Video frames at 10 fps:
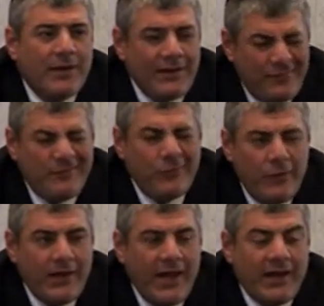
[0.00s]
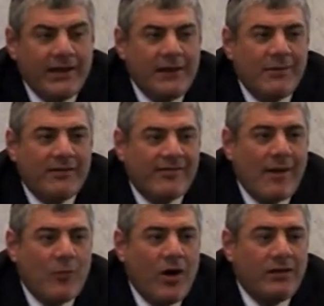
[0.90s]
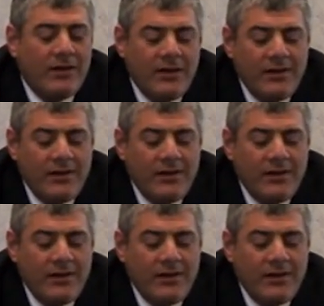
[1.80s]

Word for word: But if they're really angry about someone,